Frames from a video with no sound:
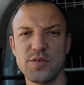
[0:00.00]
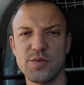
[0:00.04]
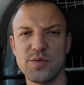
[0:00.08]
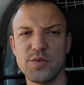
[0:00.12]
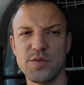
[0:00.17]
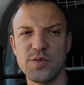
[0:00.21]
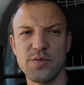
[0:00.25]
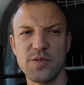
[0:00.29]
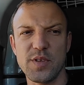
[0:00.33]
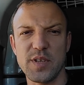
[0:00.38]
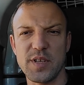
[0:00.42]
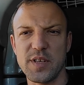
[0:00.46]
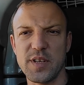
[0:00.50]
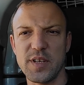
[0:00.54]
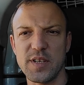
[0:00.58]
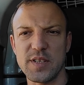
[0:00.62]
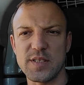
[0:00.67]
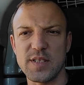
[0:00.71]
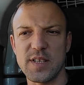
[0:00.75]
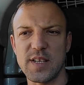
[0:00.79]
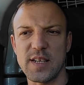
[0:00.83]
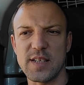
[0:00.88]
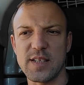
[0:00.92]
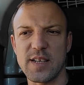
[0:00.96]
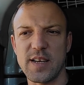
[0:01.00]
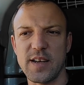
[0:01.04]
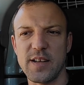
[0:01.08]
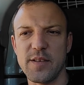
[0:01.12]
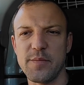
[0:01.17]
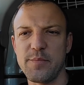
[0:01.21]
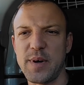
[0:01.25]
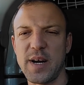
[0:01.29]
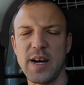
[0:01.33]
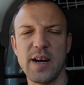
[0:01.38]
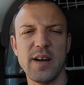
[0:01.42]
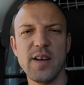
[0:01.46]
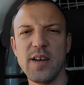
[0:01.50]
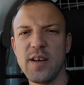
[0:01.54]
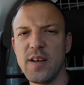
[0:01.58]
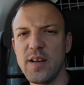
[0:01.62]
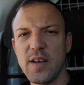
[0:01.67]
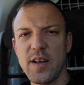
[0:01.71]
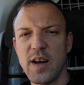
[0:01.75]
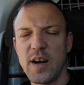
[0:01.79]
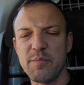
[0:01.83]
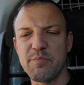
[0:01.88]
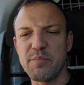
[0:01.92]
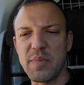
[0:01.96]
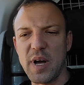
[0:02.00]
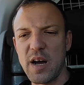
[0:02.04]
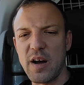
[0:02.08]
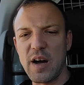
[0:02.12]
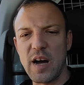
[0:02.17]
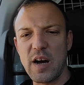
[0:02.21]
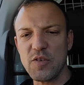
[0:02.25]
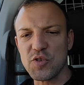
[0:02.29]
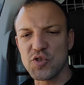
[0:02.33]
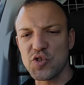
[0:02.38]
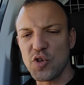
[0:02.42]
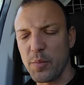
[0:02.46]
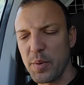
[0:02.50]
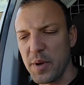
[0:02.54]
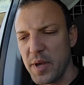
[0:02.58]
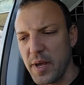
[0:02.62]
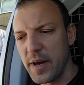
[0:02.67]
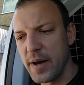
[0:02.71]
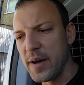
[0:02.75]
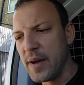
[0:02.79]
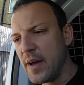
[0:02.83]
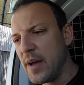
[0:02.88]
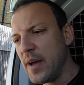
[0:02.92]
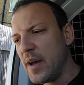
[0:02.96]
do the things and that kind. But I'll stop here.